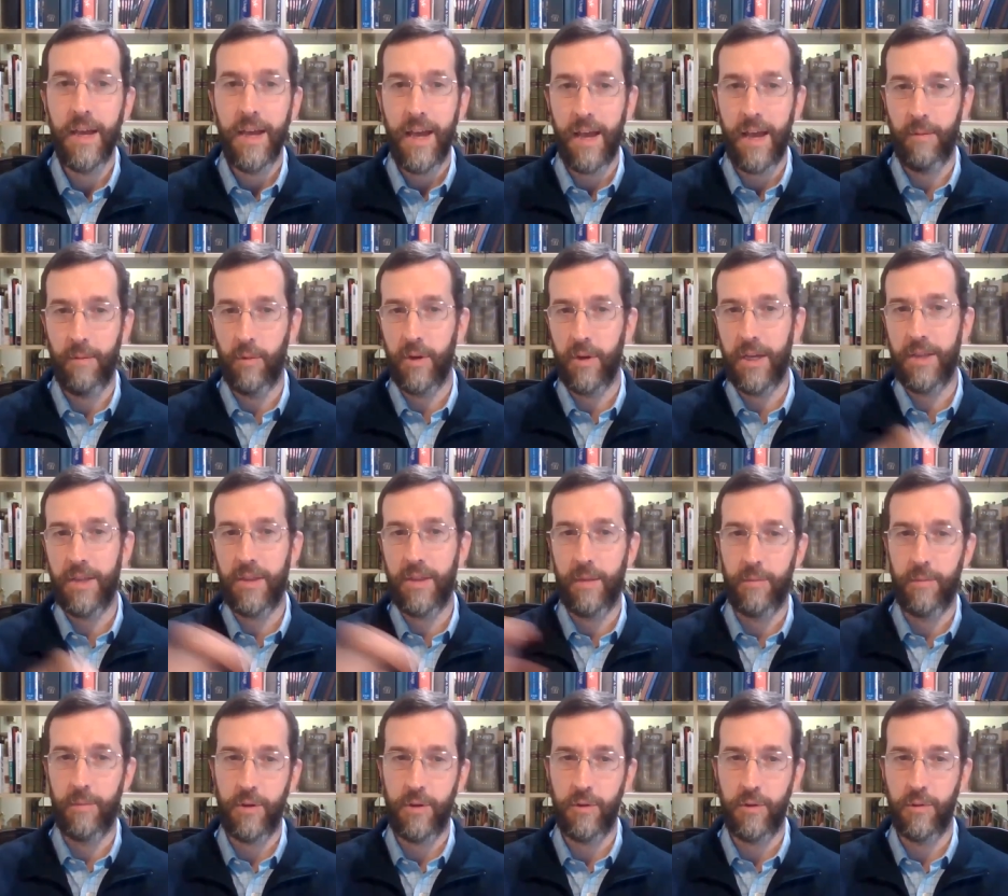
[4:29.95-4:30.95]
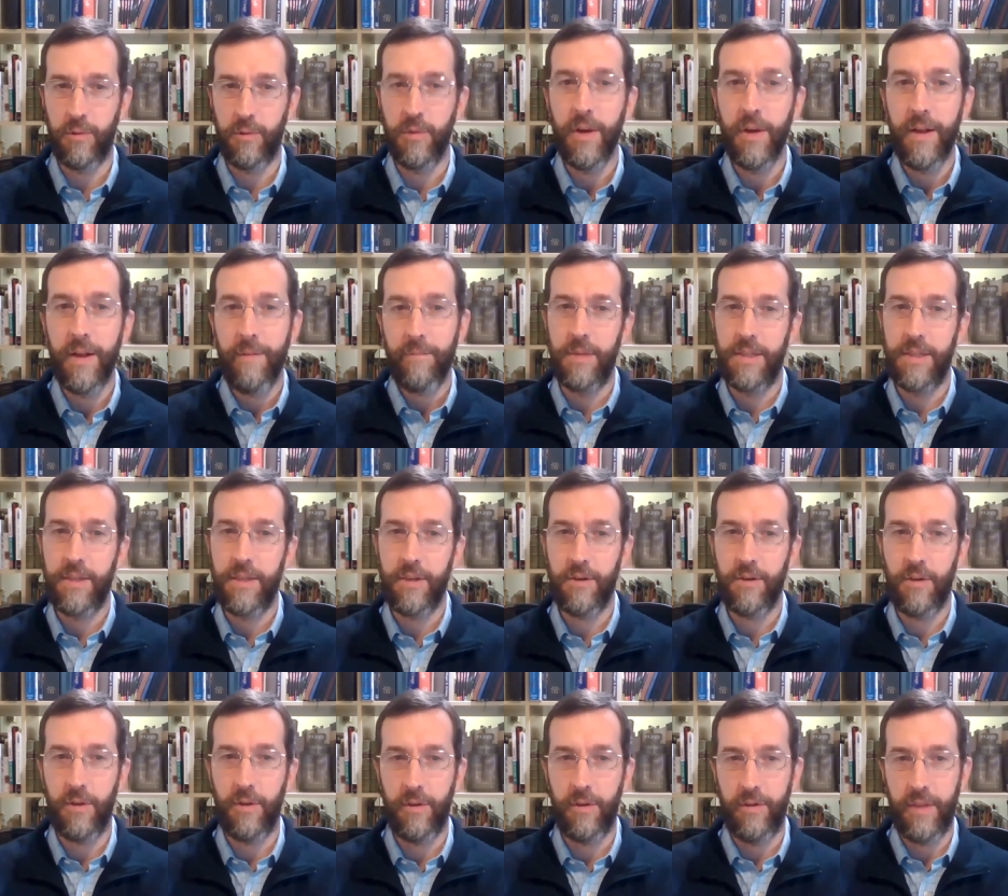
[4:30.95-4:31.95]
and we'll get them to,
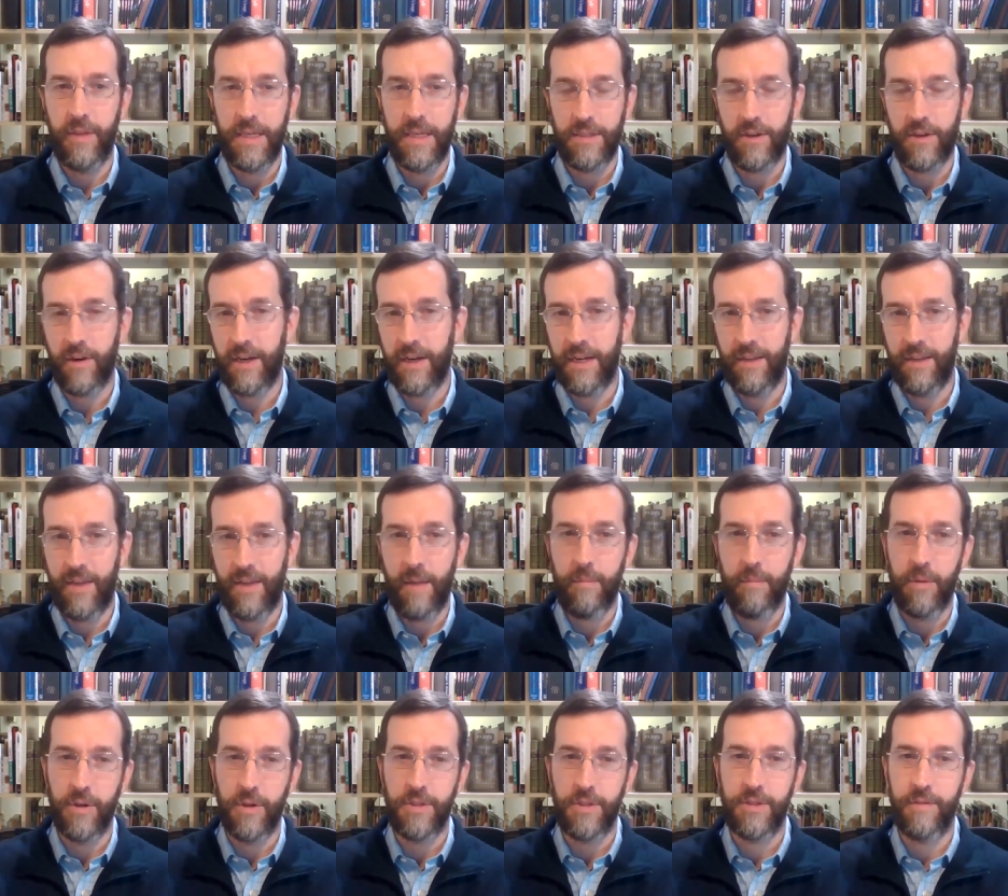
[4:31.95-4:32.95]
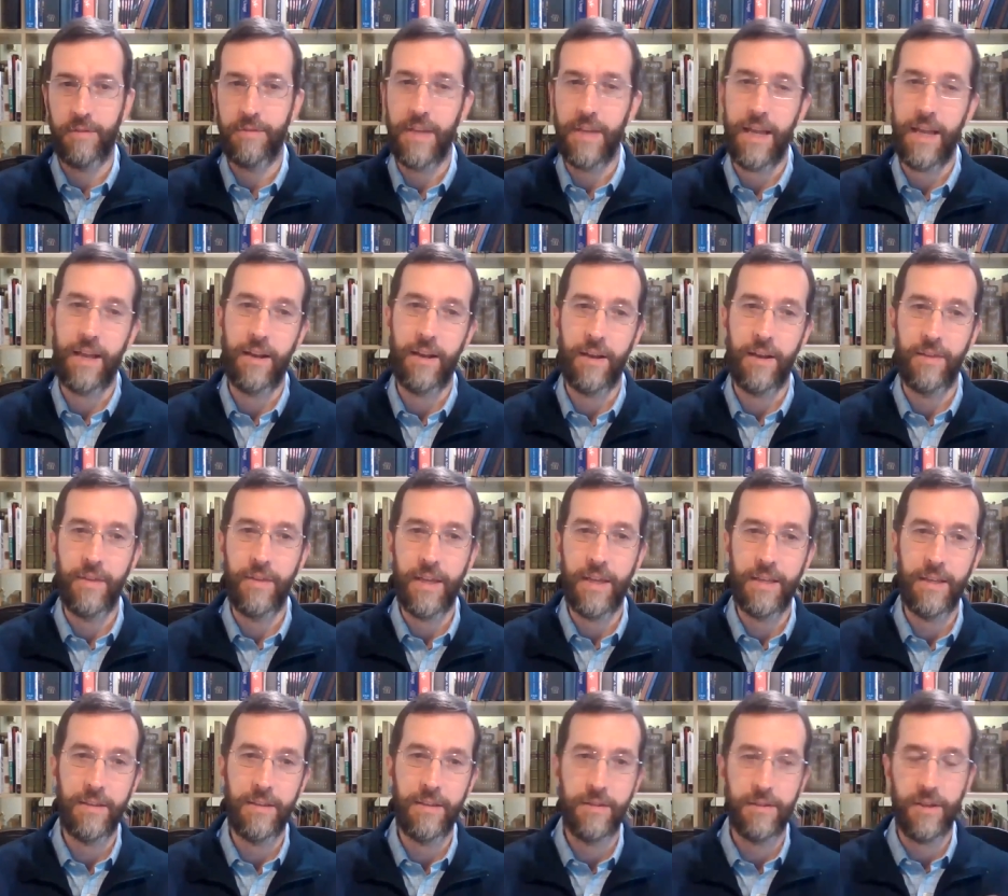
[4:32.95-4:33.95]
until they start getting that burst of data and they
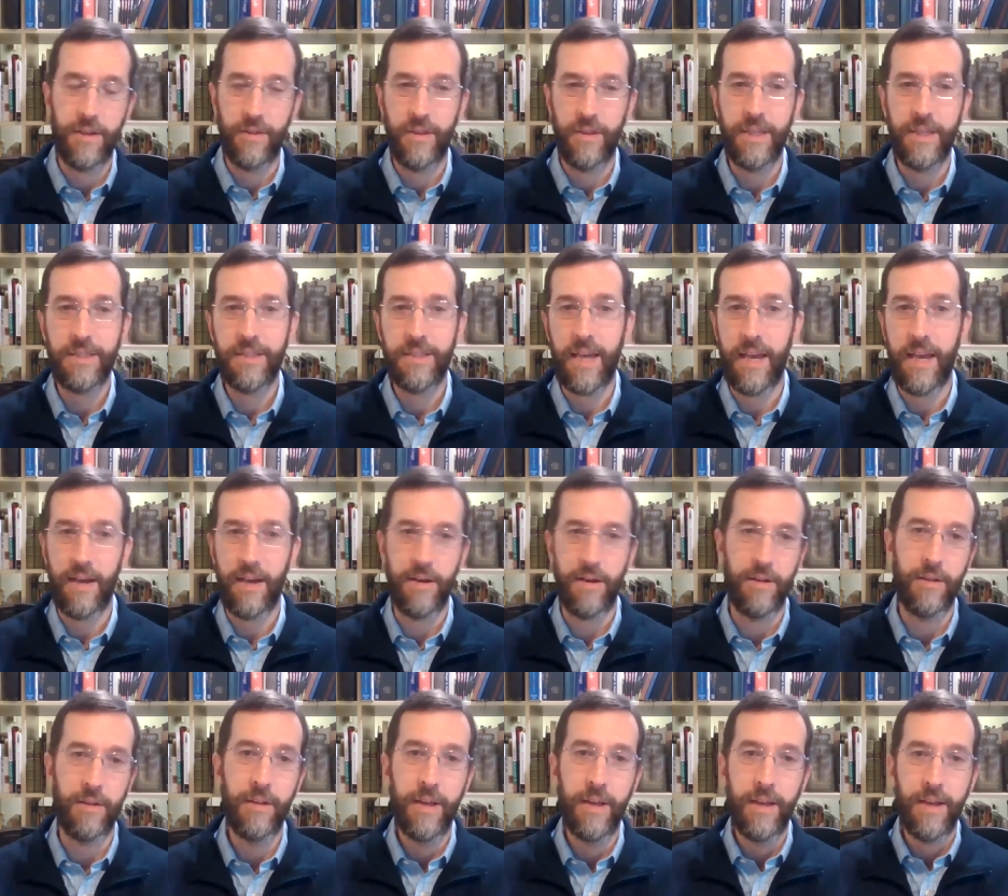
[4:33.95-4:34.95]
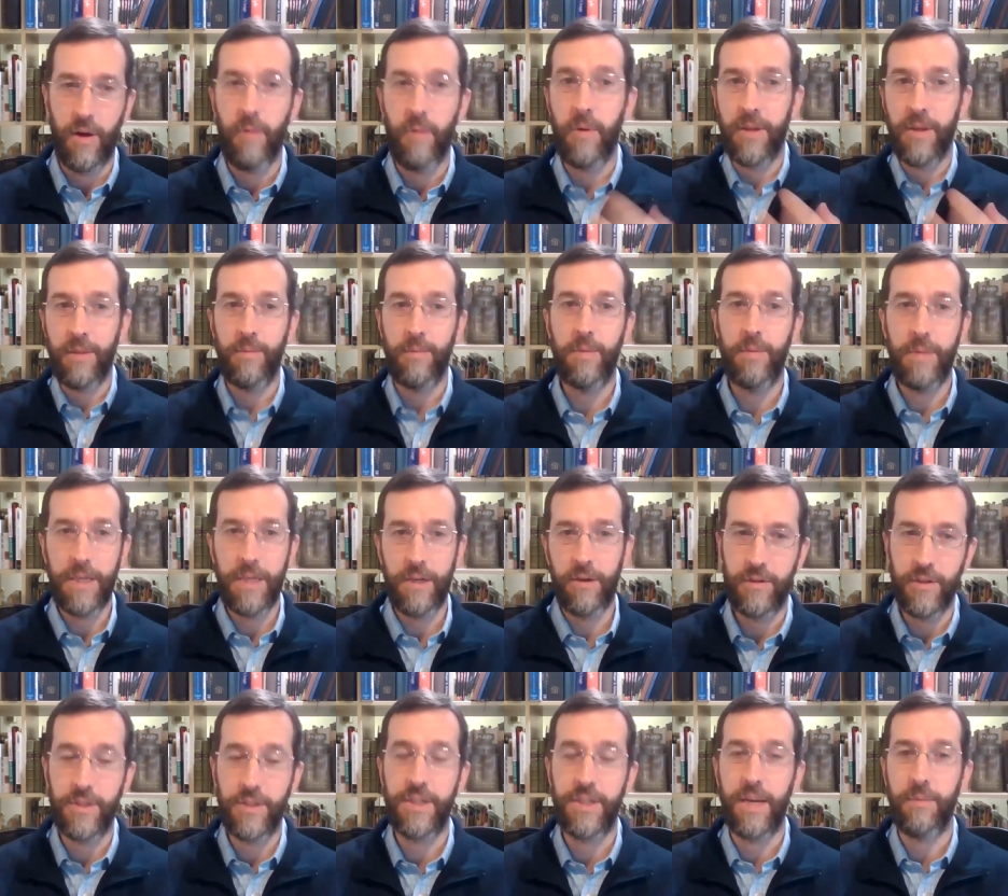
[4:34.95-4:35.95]
need to suddenly scale, I want them to be in a
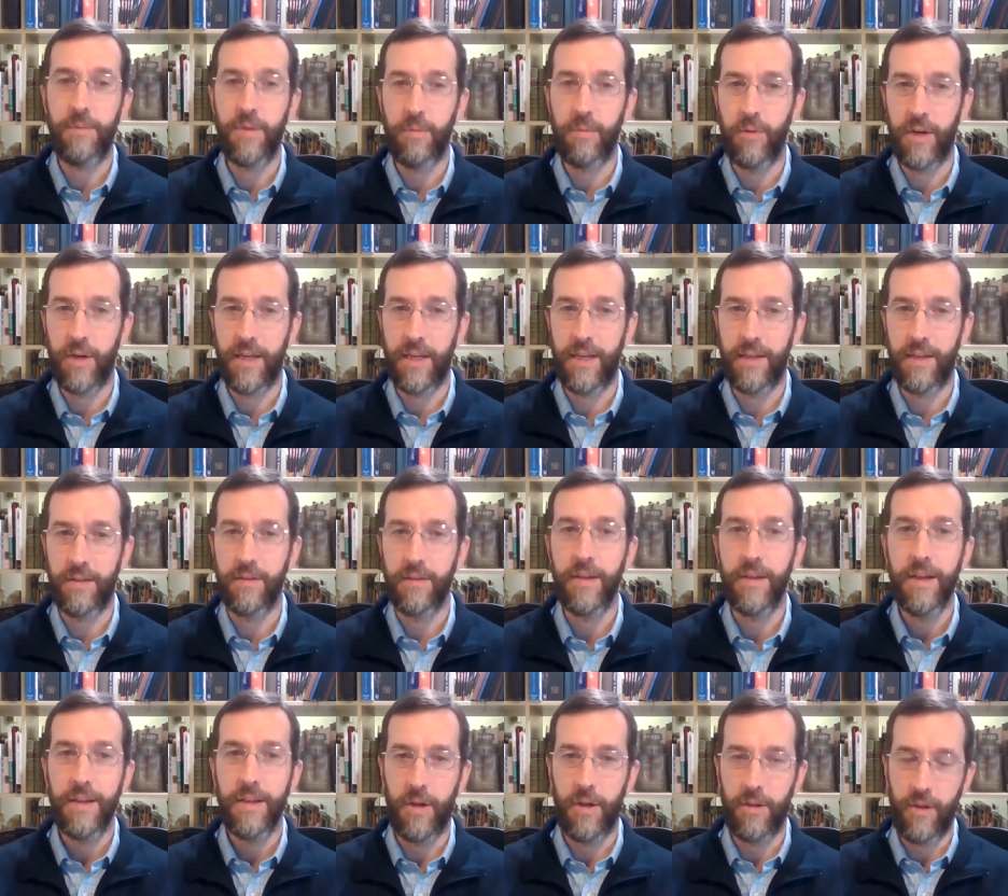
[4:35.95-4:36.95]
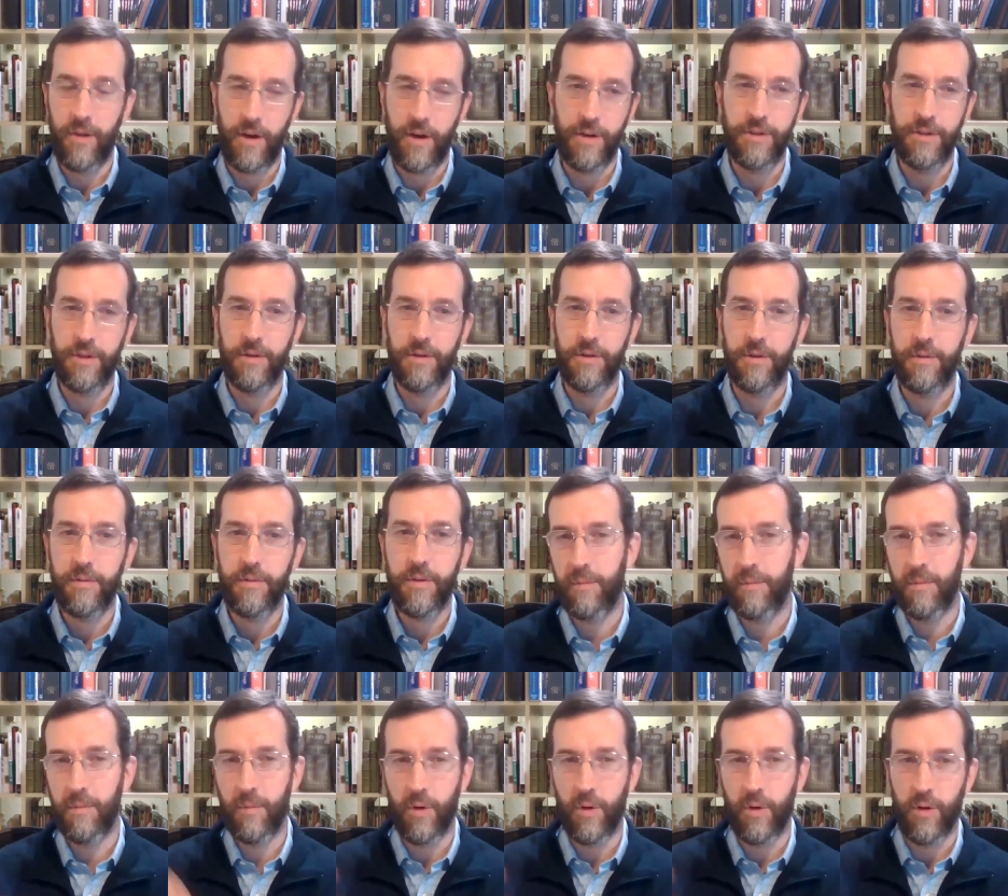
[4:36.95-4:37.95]
good shape to bring in a larger,
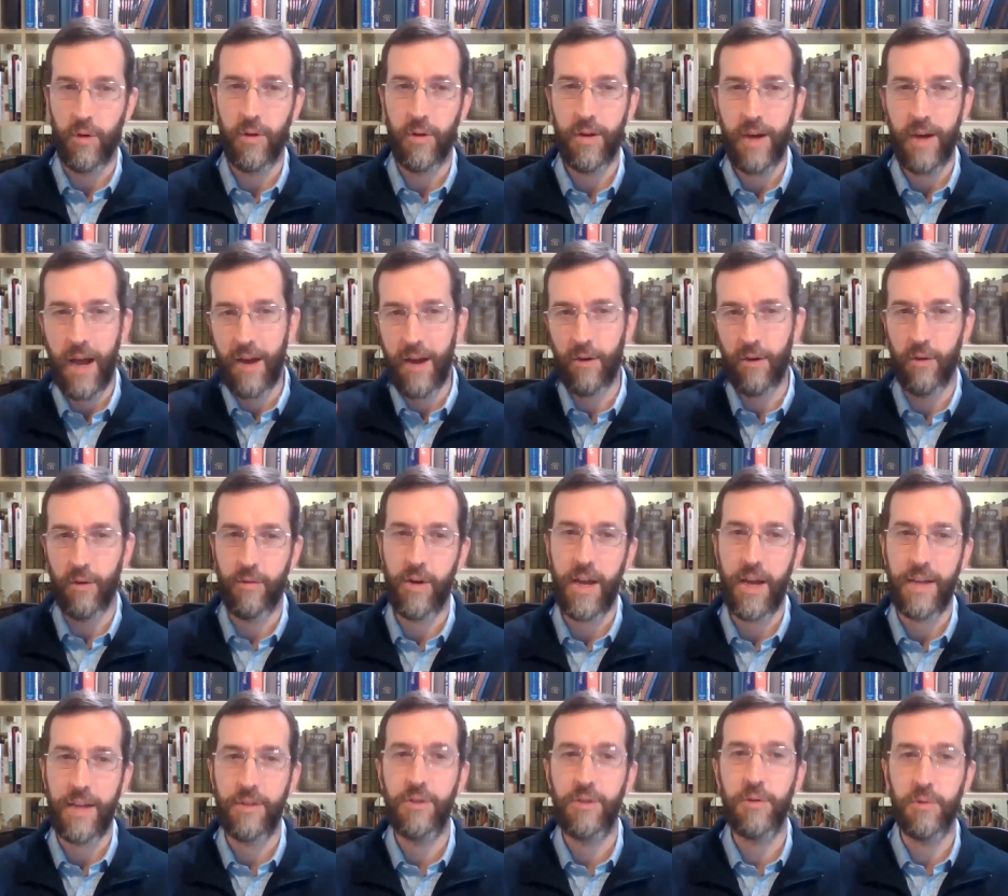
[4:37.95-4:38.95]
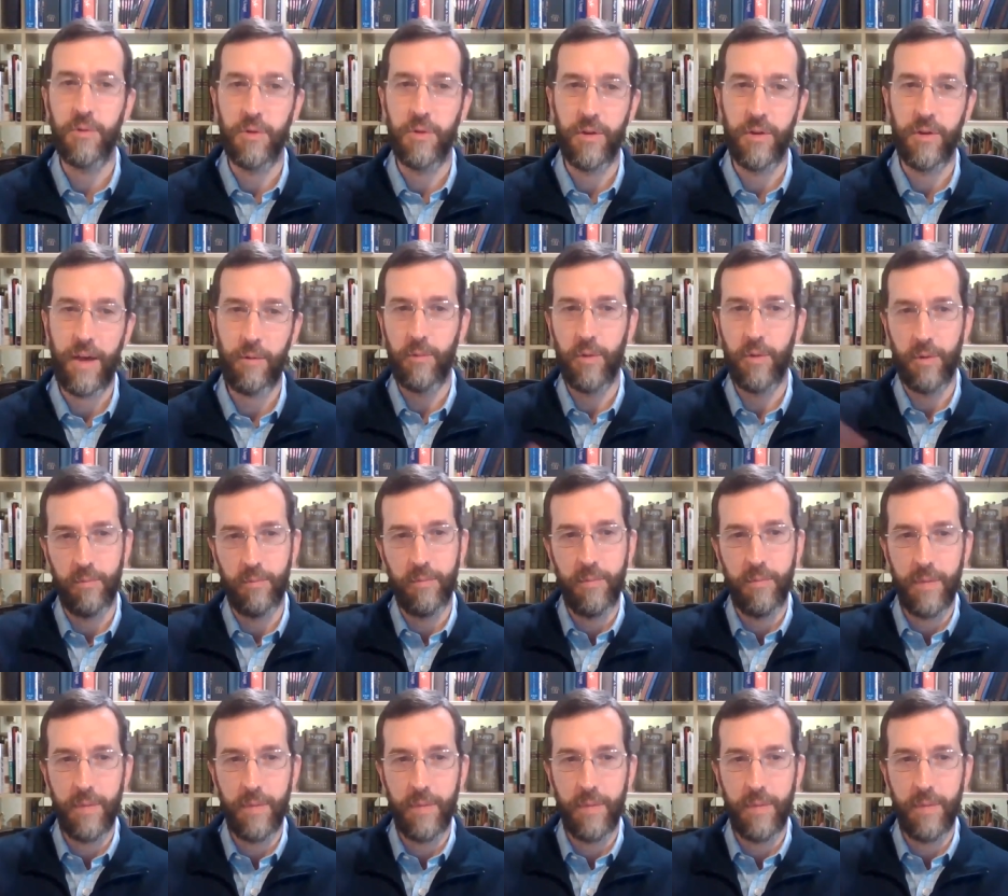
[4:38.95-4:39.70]
more higher overhead tool that will